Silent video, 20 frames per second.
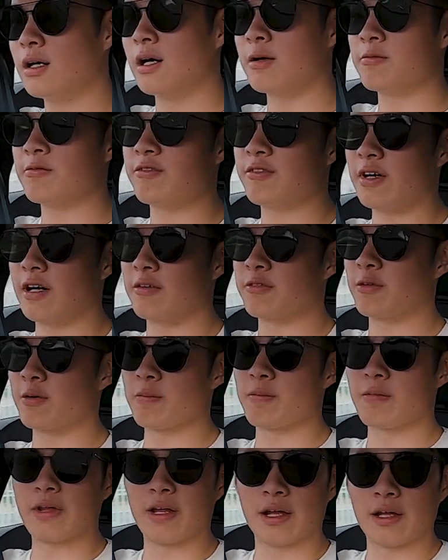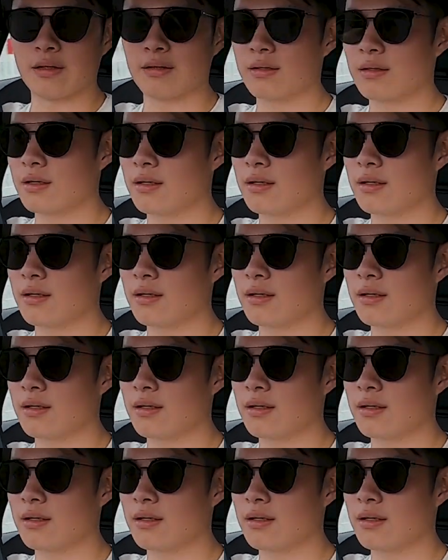I'm far from that.